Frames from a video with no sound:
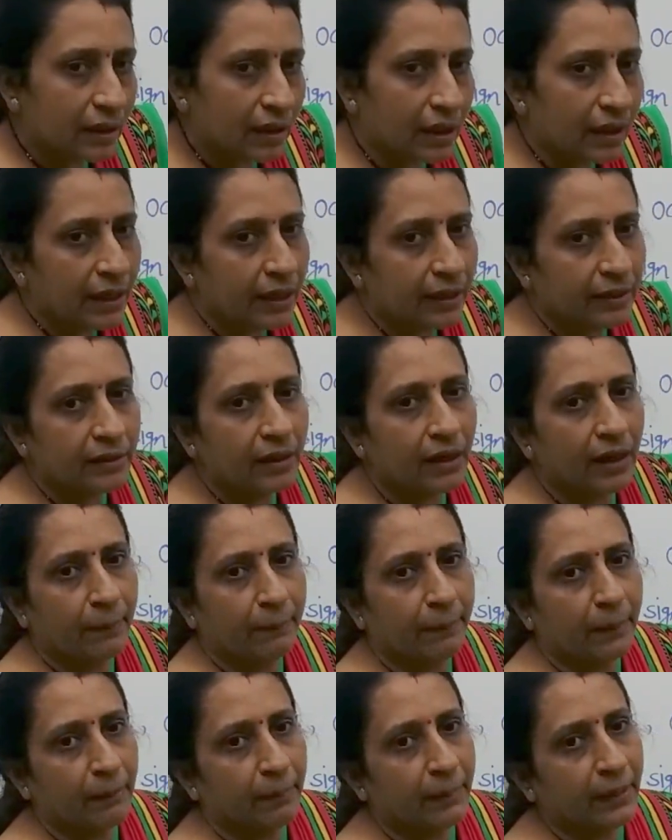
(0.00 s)
another
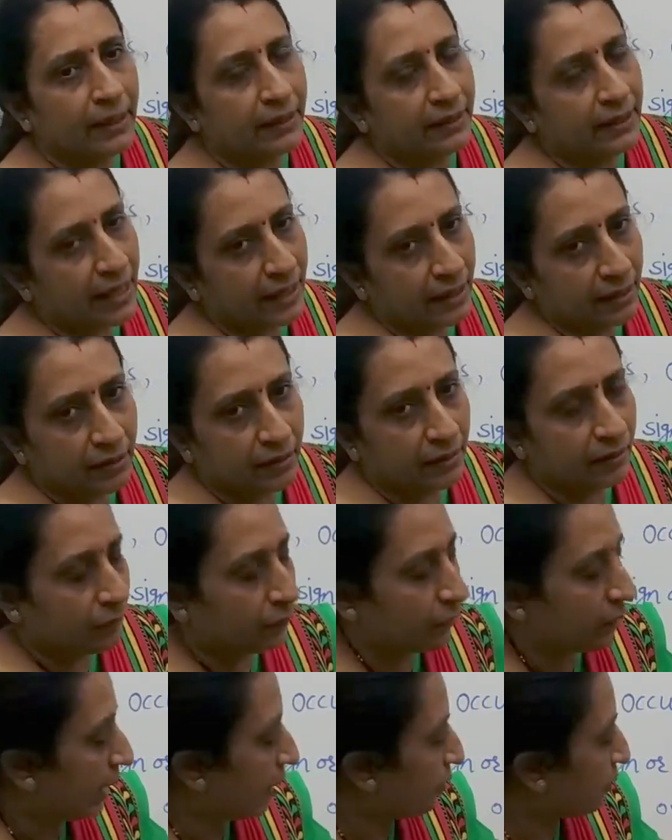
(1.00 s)
alphabet, that
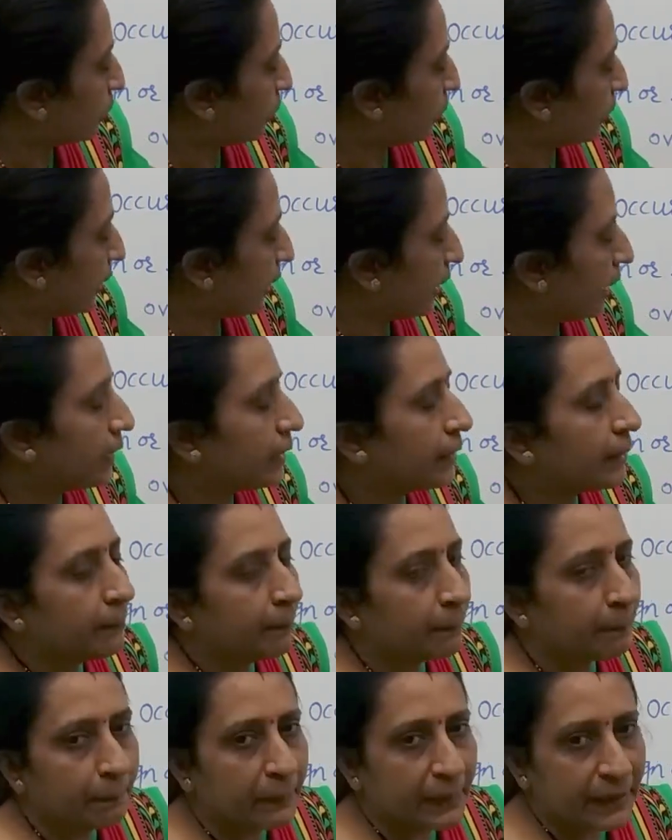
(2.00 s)
we have to take
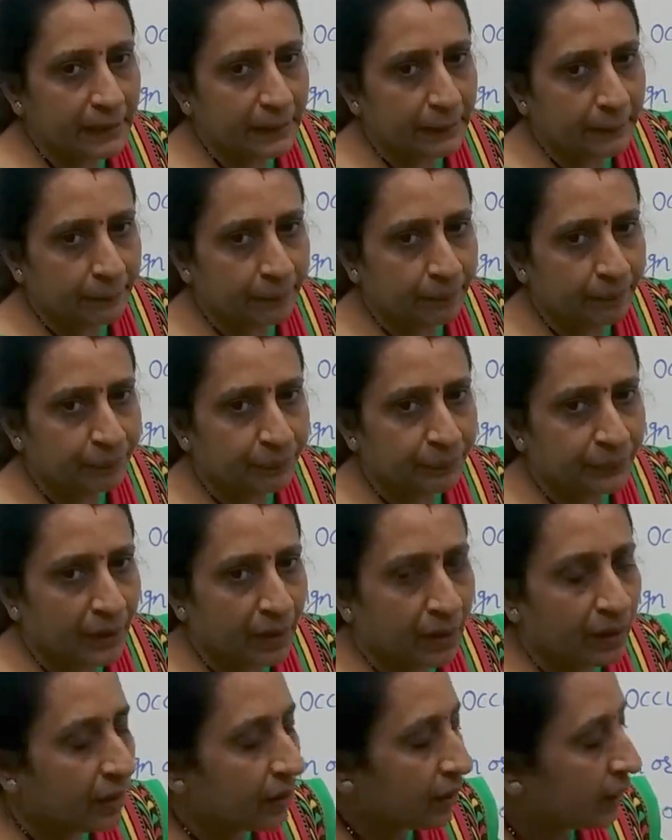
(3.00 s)
B.
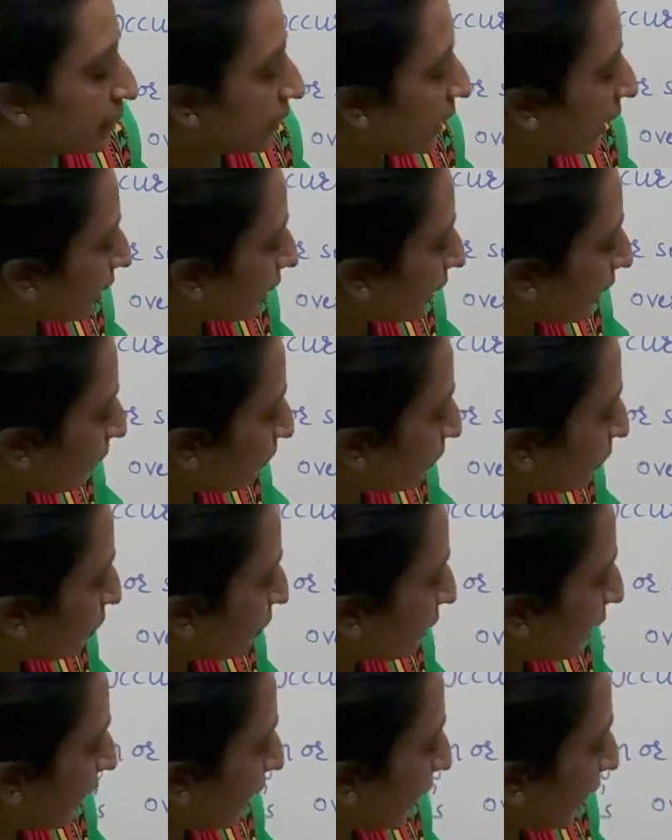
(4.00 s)
Then come to
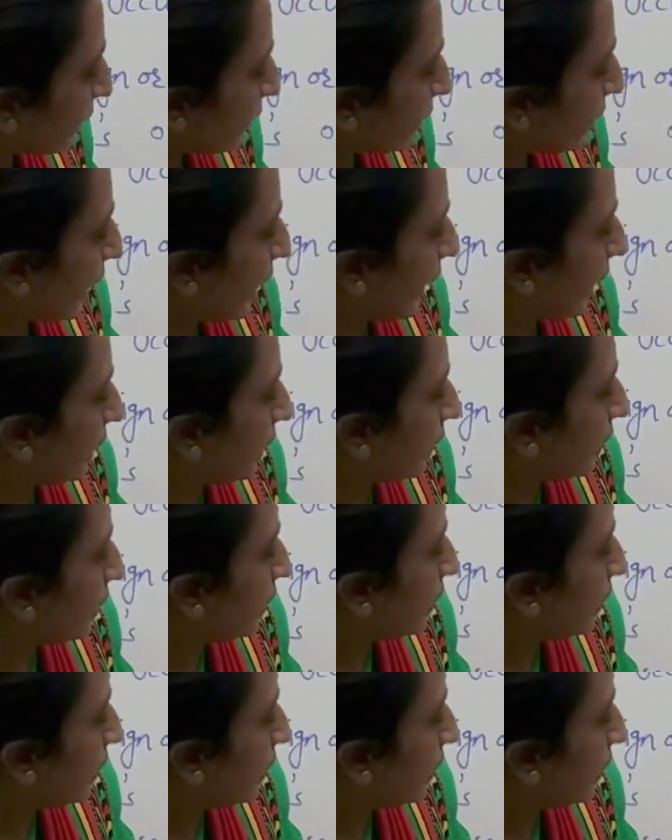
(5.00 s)
the next line.